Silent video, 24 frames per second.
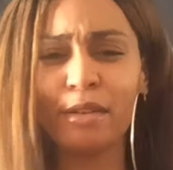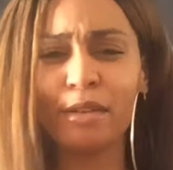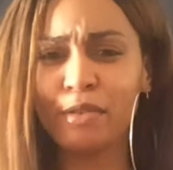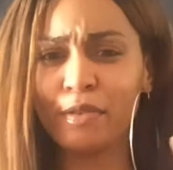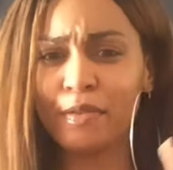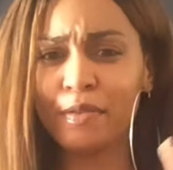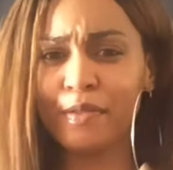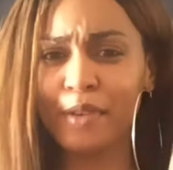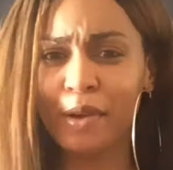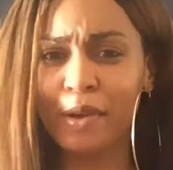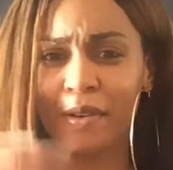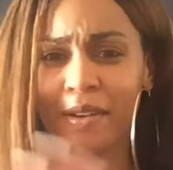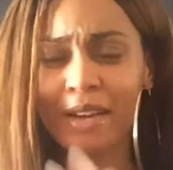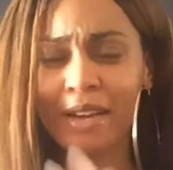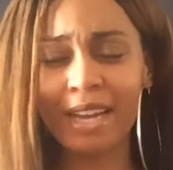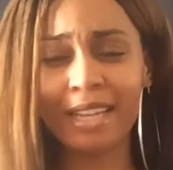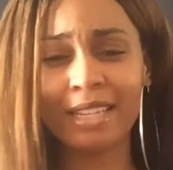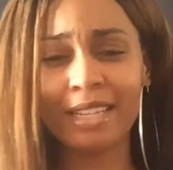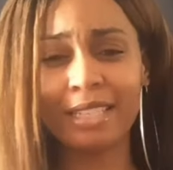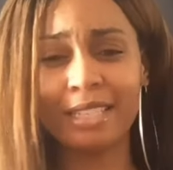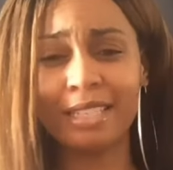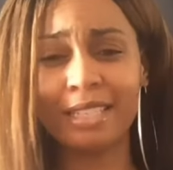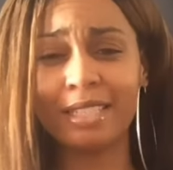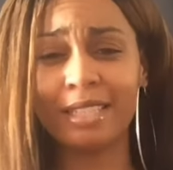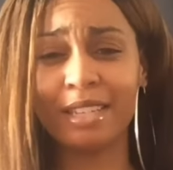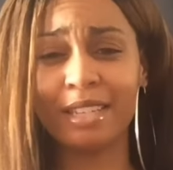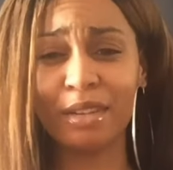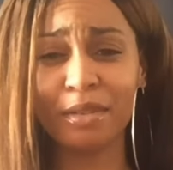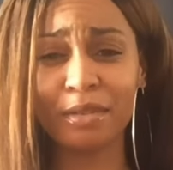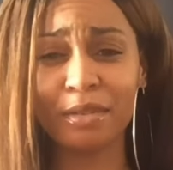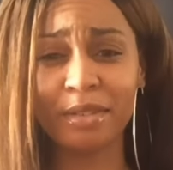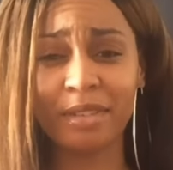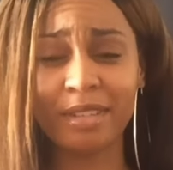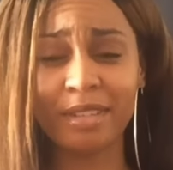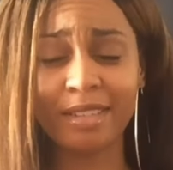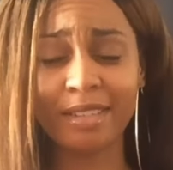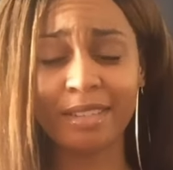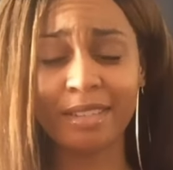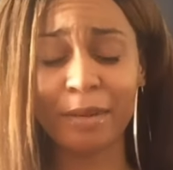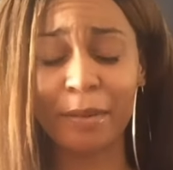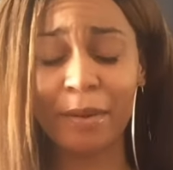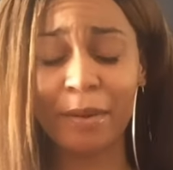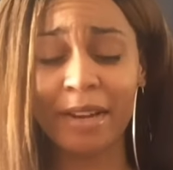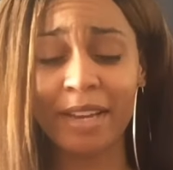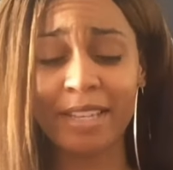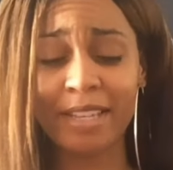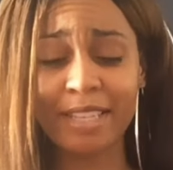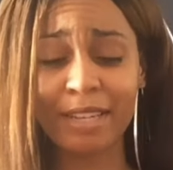felt kind of different,
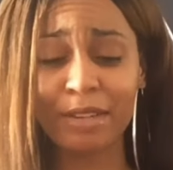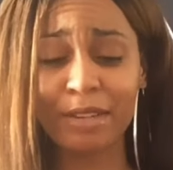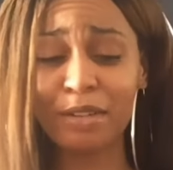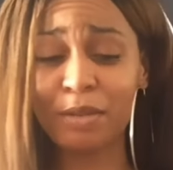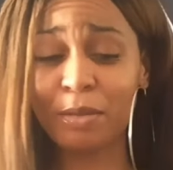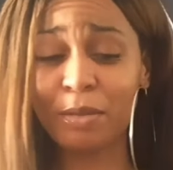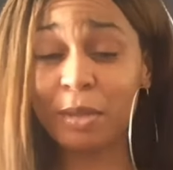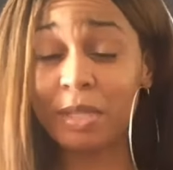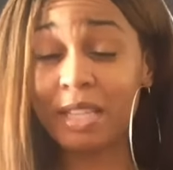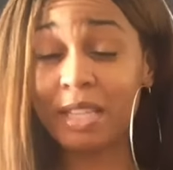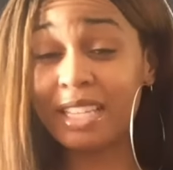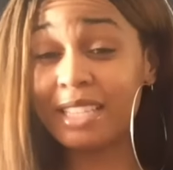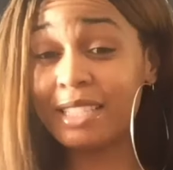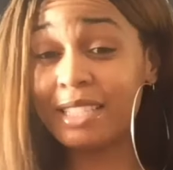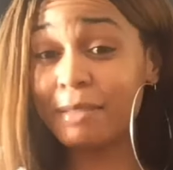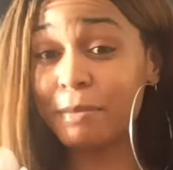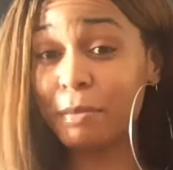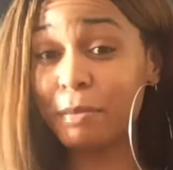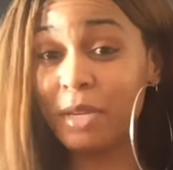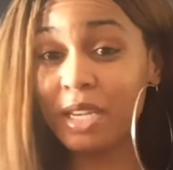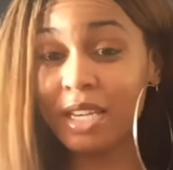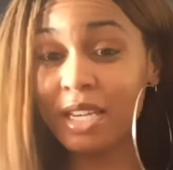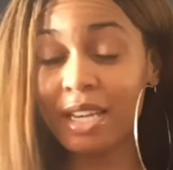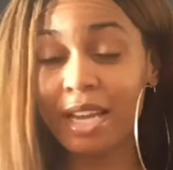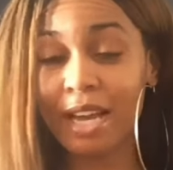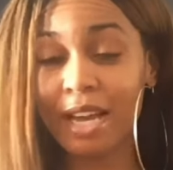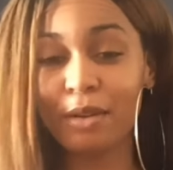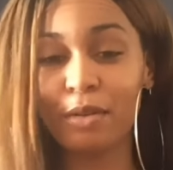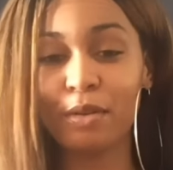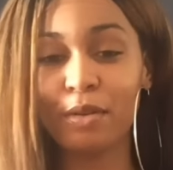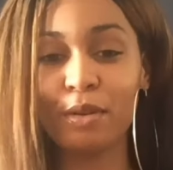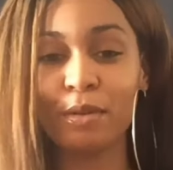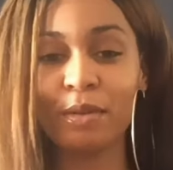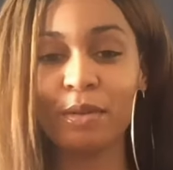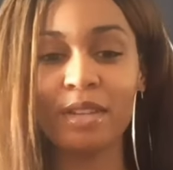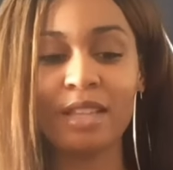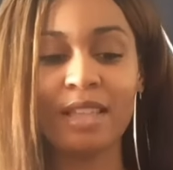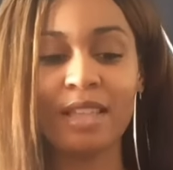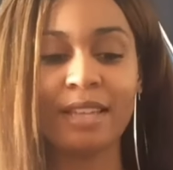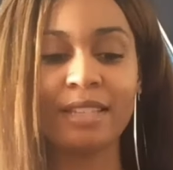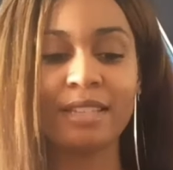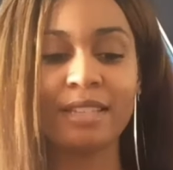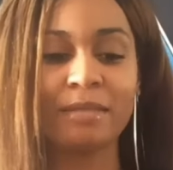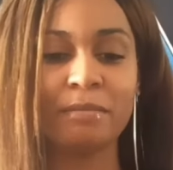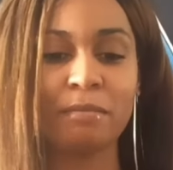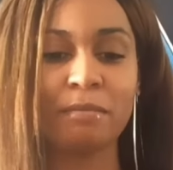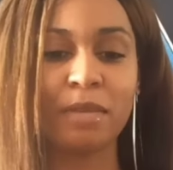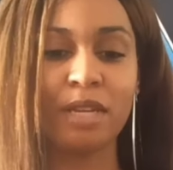Aquarius. I don't know whether that's me. I don't know whether
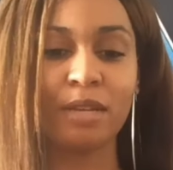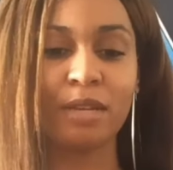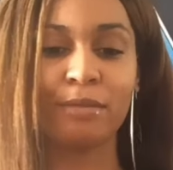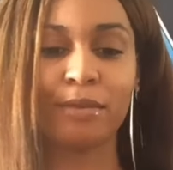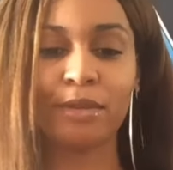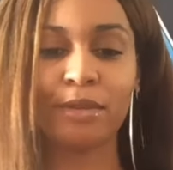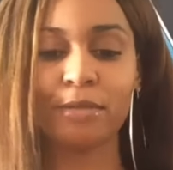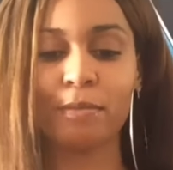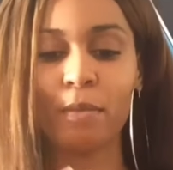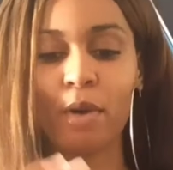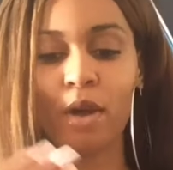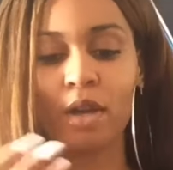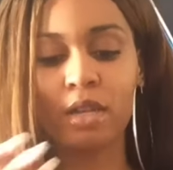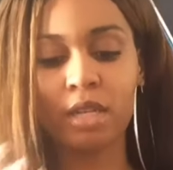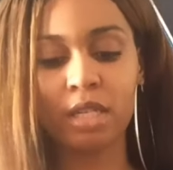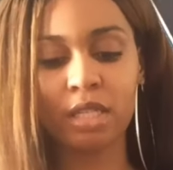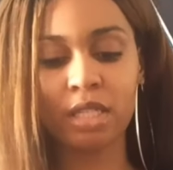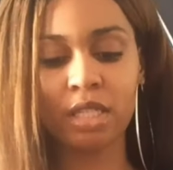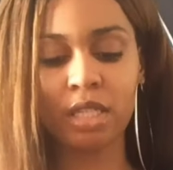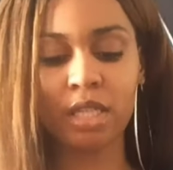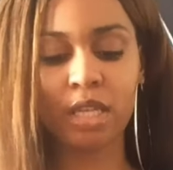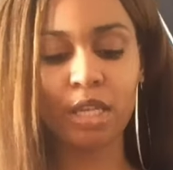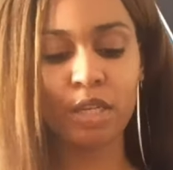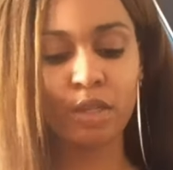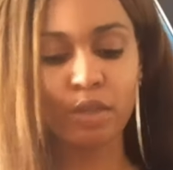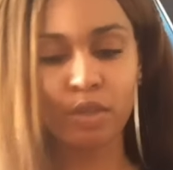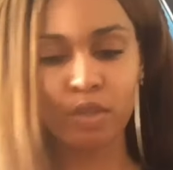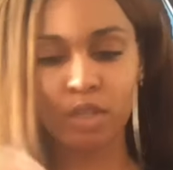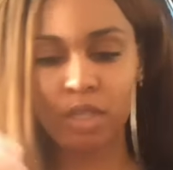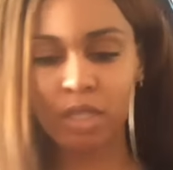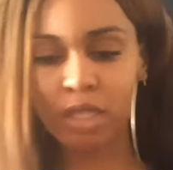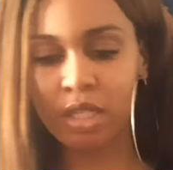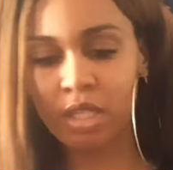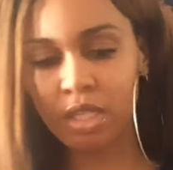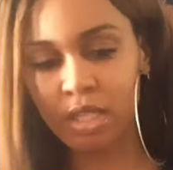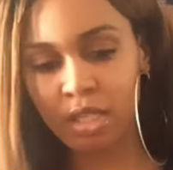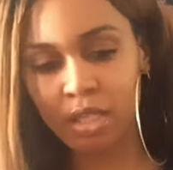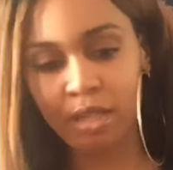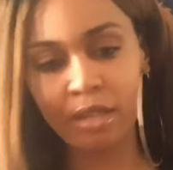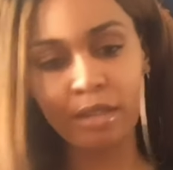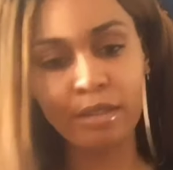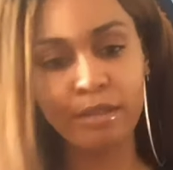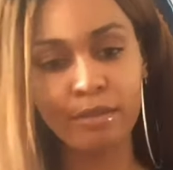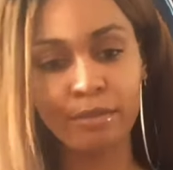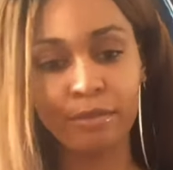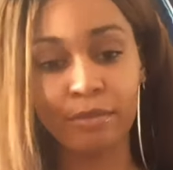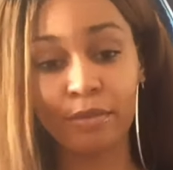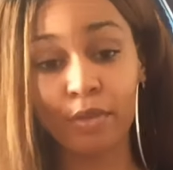that's me responding to the energy
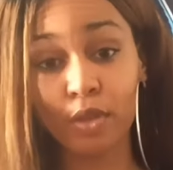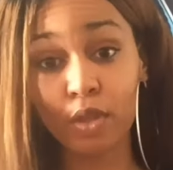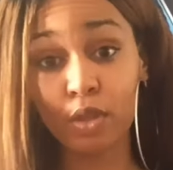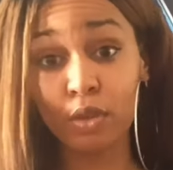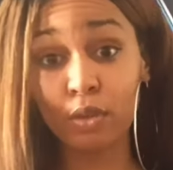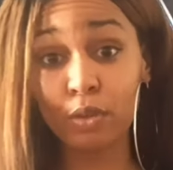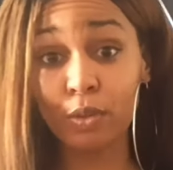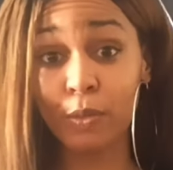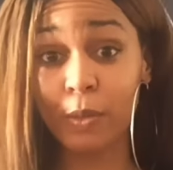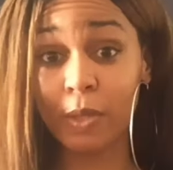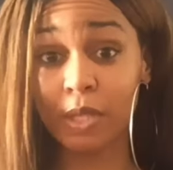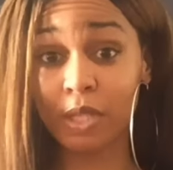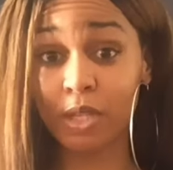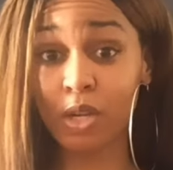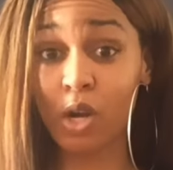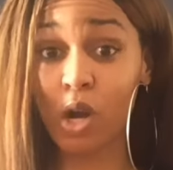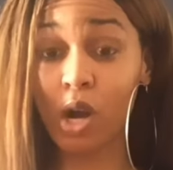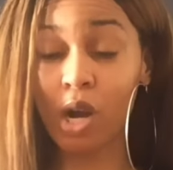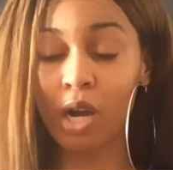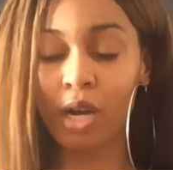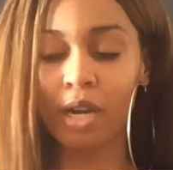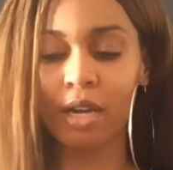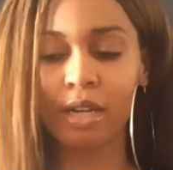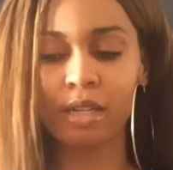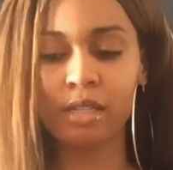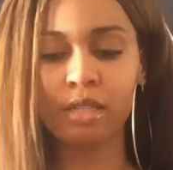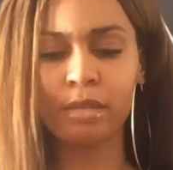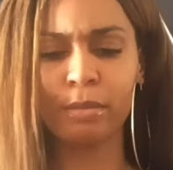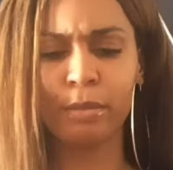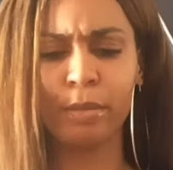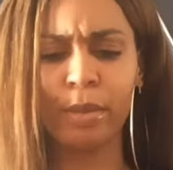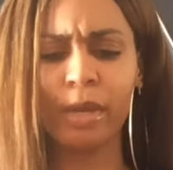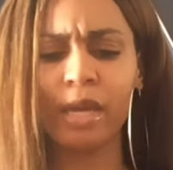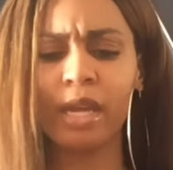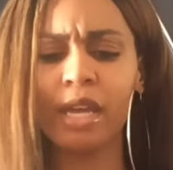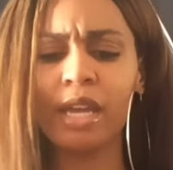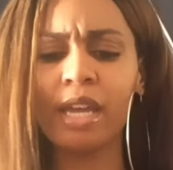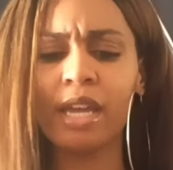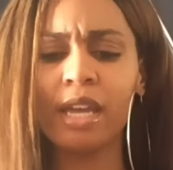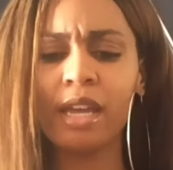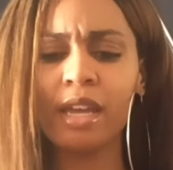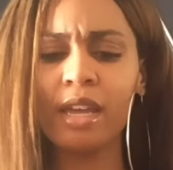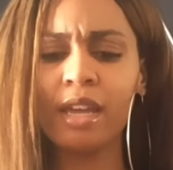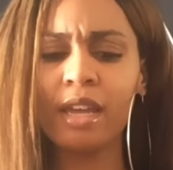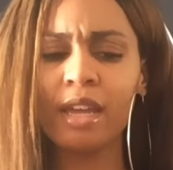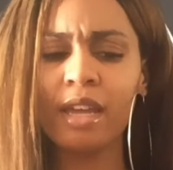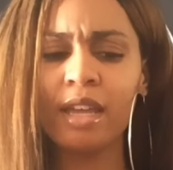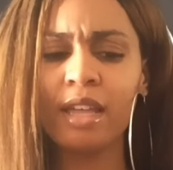of you and the cards, but
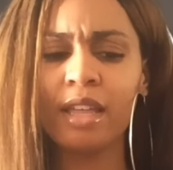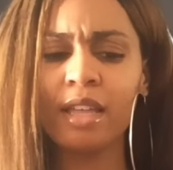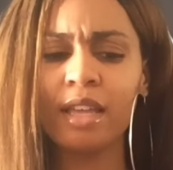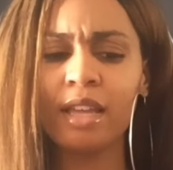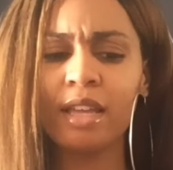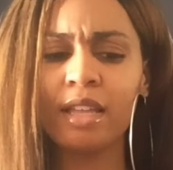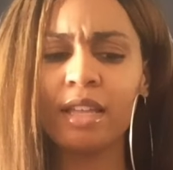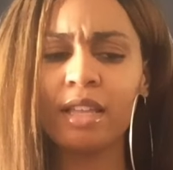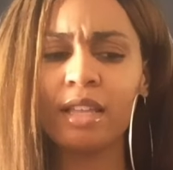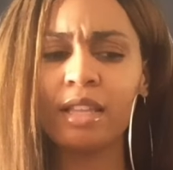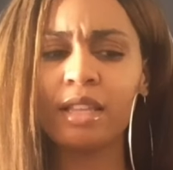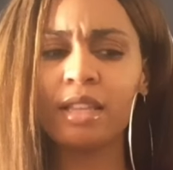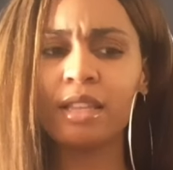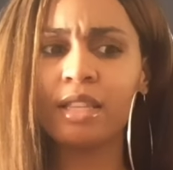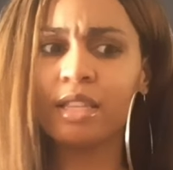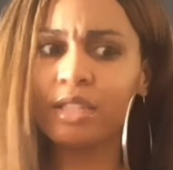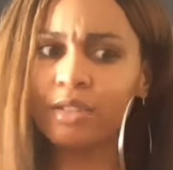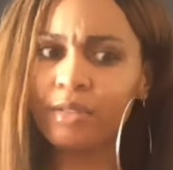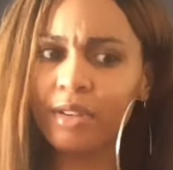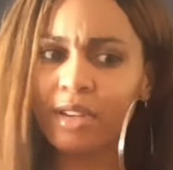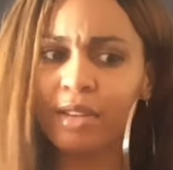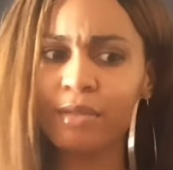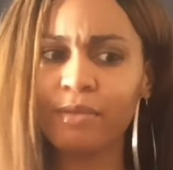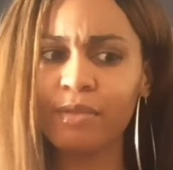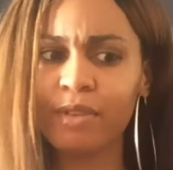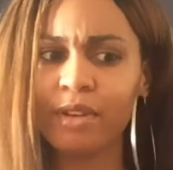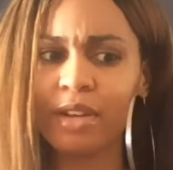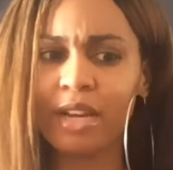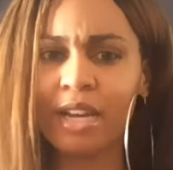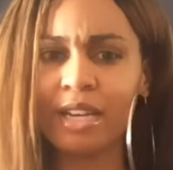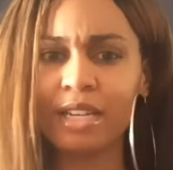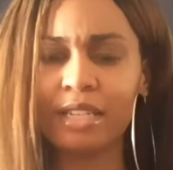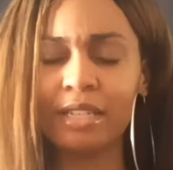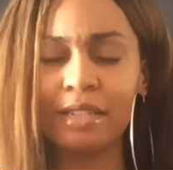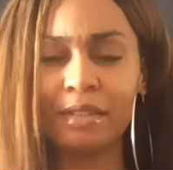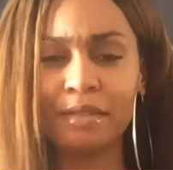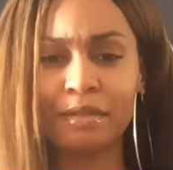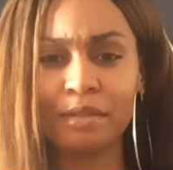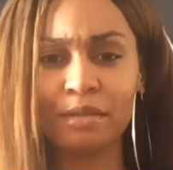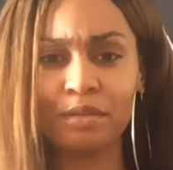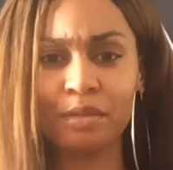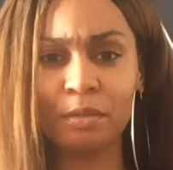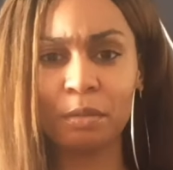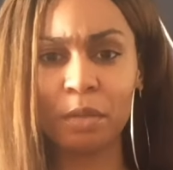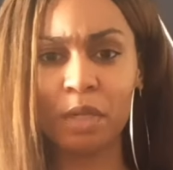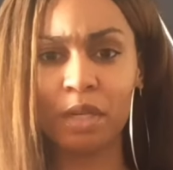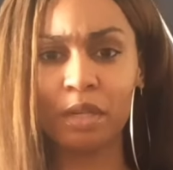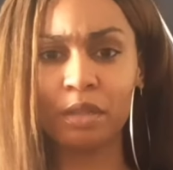this reading felt kind of different
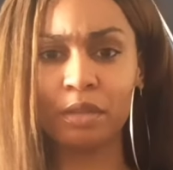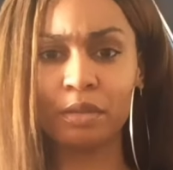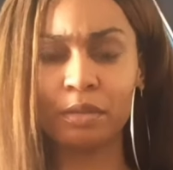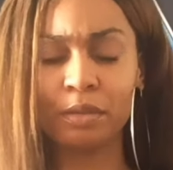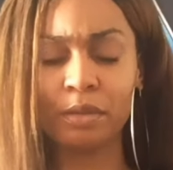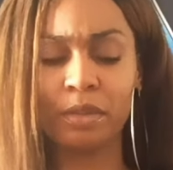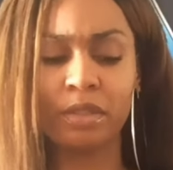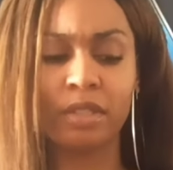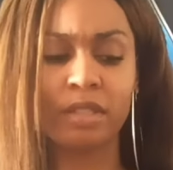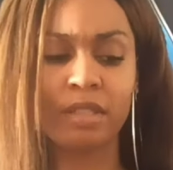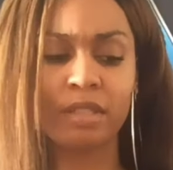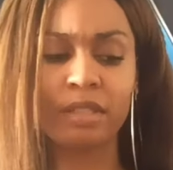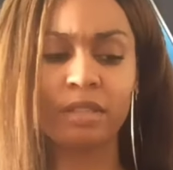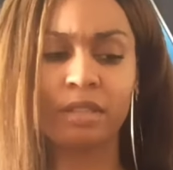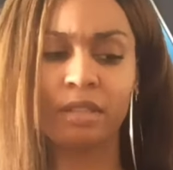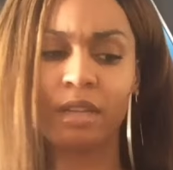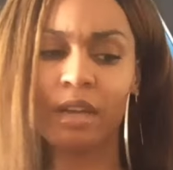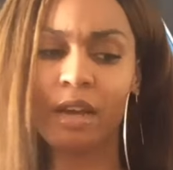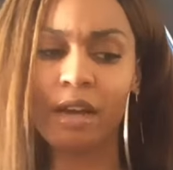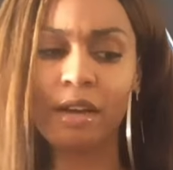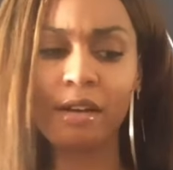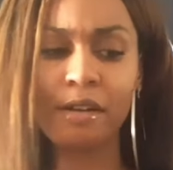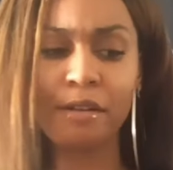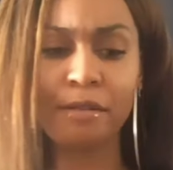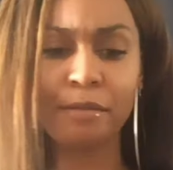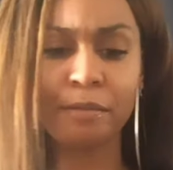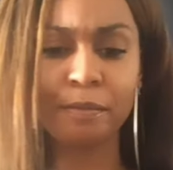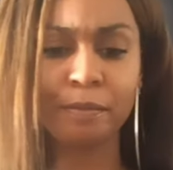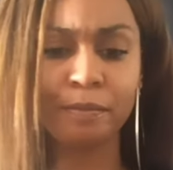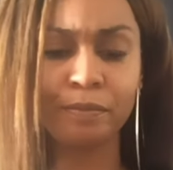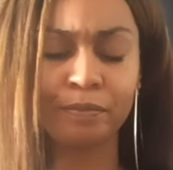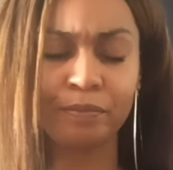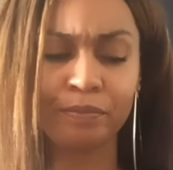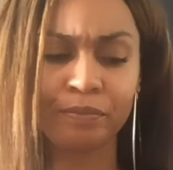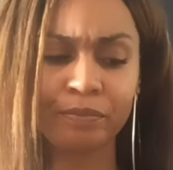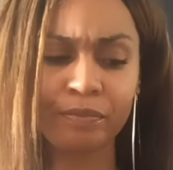from the other ones. Um,